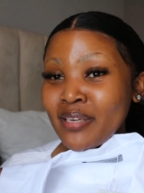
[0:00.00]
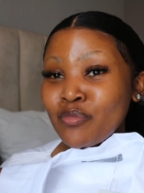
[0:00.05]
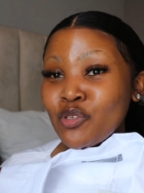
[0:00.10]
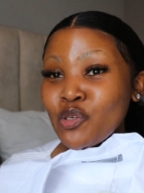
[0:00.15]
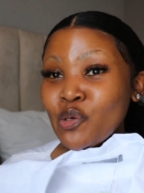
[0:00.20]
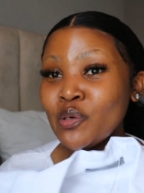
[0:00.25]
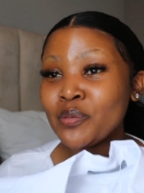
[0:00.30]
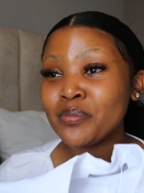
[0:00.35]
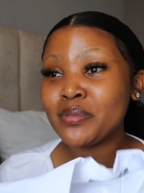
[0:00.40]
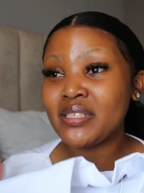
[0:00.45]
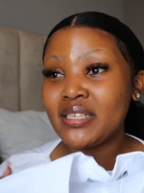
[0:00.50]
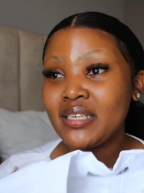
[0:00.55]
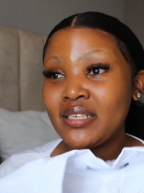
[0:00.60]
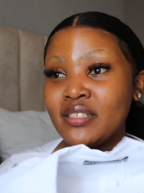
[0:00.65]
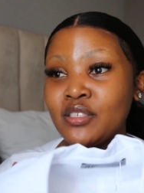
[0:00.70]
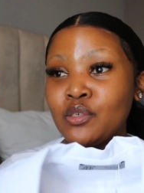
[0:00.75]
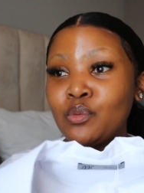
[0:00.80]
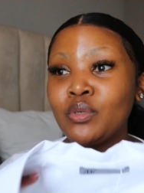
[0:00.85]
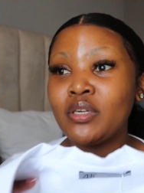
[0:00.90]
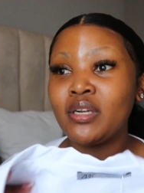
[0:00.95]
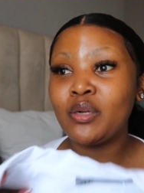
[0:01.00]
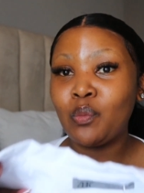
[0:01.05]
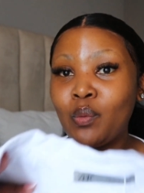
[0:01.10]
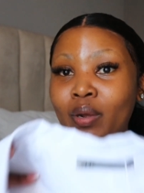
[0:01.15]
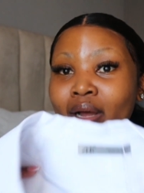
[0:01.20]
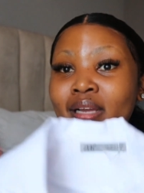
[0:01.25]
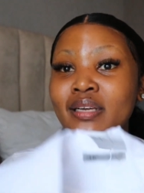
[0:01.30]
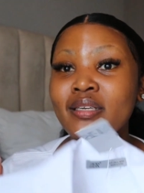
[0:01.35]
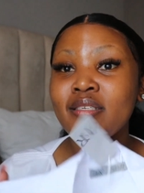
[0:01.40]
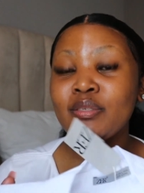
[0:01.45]
I'm so obsessed with
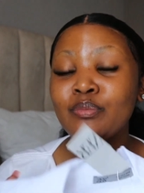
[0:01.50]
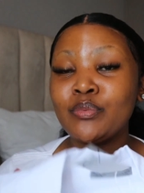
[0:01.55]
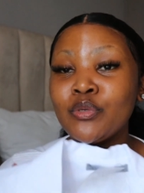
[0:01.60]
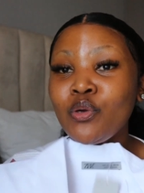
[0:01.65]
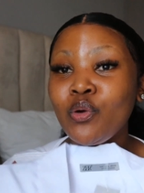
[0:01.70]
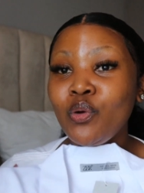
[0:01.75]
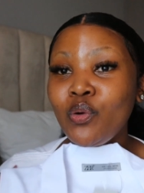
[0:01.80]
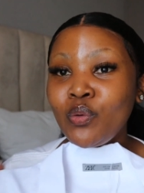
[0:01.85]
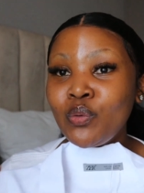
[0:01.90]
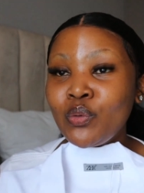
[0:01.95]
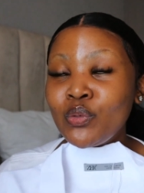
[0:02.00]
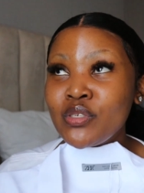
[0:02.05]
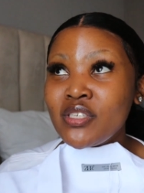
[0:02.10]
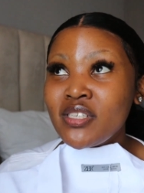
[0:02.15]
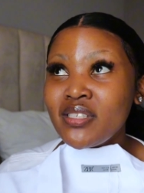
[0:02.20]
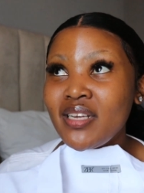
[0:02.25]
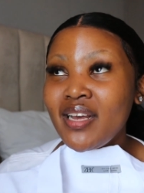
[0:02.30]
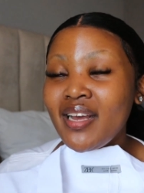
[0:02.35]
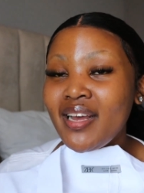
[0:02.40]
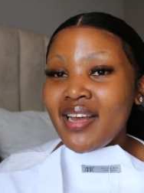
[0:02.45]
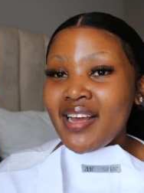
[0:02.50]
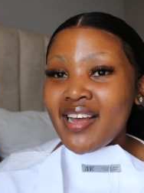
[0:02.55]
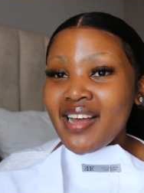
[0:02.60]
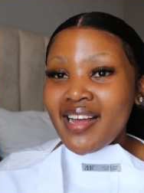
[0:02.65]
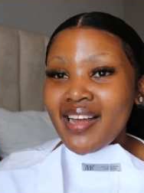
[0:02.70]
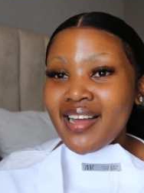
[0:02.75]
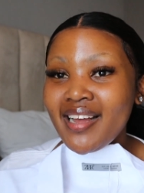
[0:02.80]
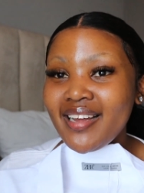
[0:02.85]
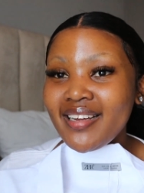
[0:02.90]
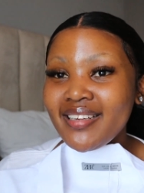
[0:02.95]
white because
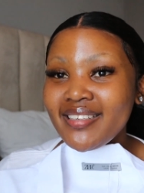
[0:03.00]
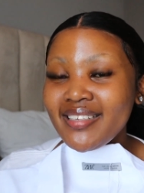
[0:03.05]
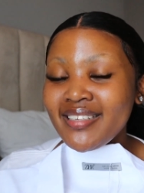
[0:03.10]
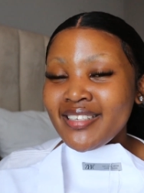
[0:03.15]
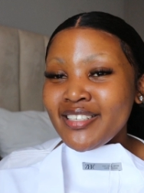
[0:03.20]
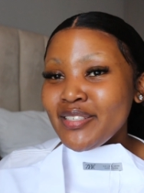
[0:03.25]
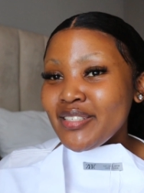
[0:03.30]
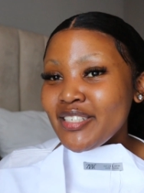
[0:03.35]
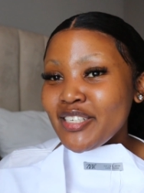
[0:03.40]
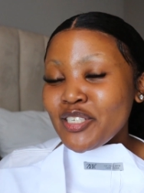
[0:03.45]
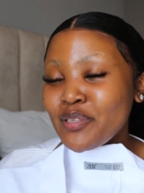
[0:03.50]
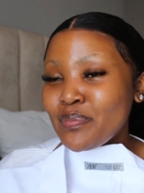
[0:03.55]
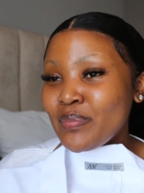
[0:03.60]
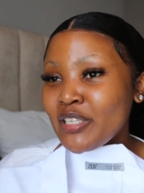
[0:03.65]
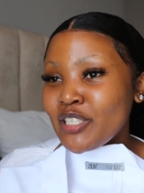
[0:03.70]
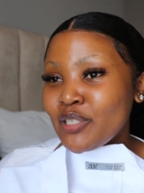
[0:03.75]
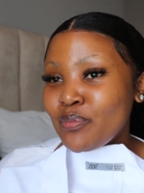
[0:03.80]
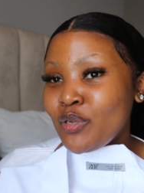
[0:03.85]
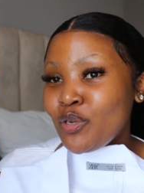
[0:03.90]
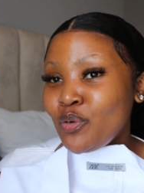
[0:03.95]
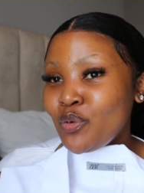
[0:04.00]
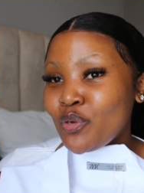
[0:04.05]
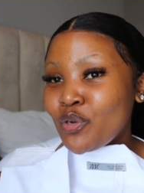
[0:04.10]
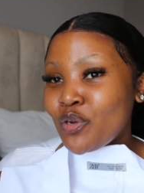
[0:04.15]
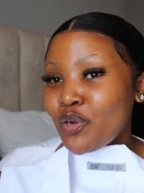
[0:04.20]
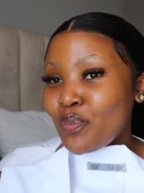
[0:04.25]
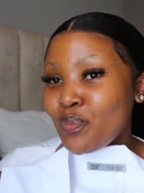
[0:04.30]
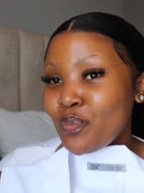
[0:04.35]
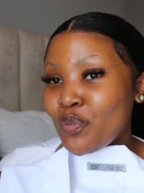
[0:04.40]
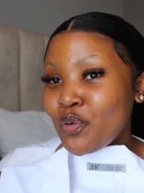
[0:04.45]
it just makes me
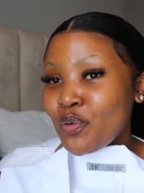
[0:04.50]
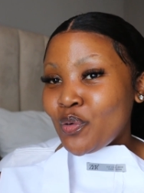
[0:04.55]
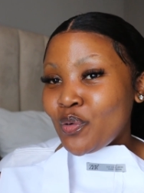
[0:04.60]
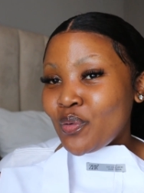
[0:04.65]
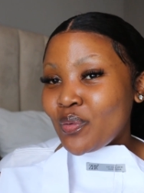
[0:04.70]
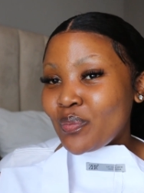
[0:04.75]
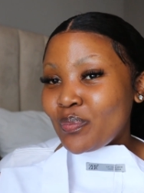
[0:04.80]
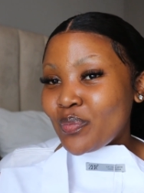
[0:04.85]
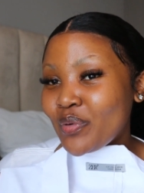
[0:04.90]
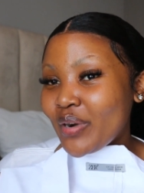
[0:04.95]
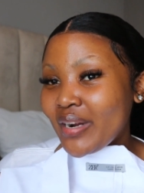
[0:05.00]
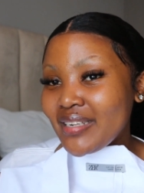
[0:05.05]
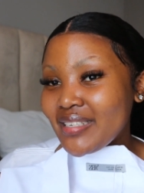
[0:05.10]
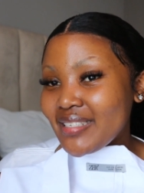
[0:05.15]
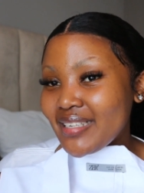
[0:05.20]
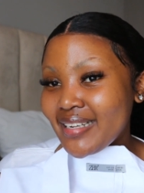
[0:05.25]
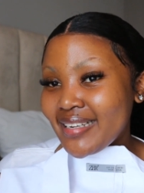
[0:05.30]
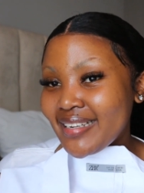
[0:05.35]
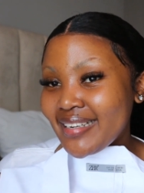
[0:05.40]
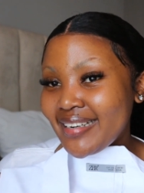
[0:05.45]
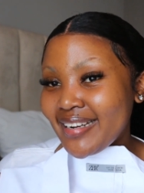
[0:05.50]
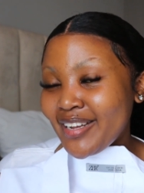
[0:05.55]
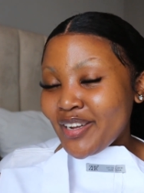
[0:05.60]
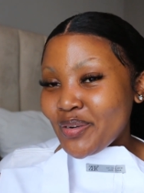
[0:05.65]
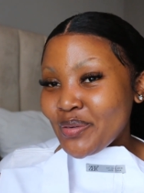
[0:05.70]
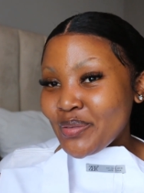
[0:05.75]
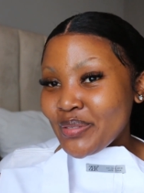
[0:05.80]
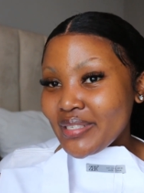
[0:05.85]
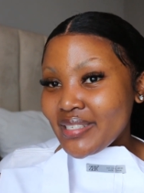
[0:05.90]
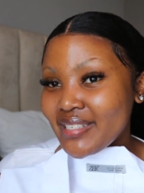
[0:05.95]
look more brighter,
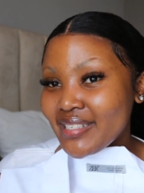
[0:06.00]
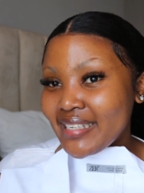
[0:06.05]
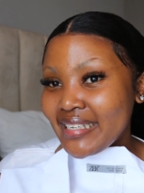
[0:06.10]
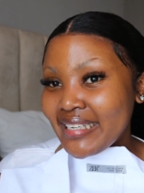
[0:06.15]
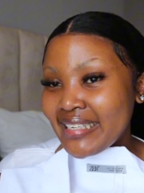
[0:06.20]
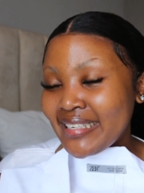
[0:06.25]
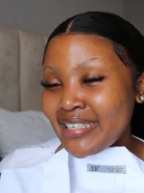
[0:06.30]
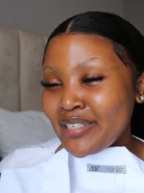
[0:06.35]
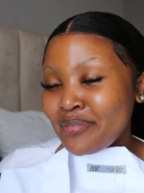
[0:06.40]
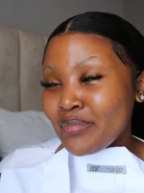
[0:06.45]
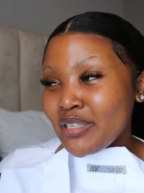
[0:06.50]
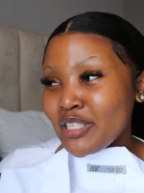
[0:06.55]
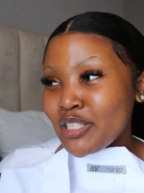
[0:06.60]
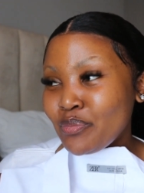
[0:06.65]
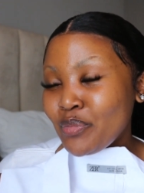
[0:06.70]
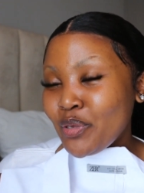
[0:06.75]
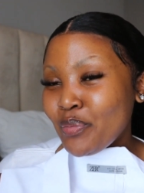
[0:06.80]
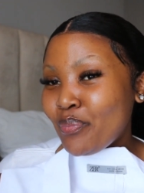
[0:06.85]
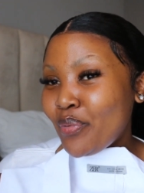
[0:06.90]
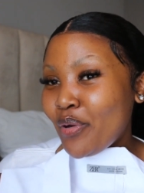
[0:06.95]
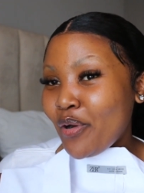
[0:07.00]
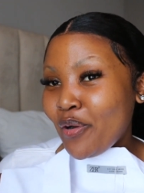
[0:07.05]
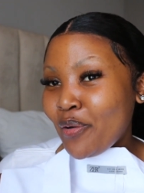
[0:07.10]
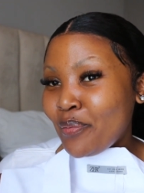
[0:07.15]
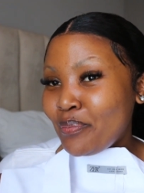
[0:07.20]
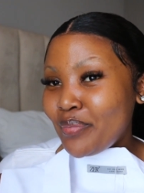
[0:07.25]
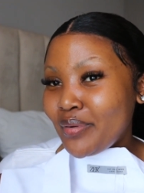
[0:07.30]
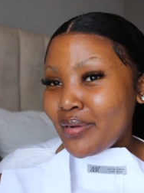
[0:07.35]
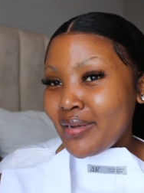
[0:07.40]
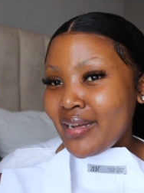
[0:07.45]
like on the skin. It makes me
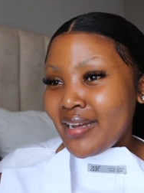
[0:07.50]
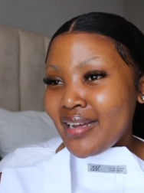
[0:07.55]
pop.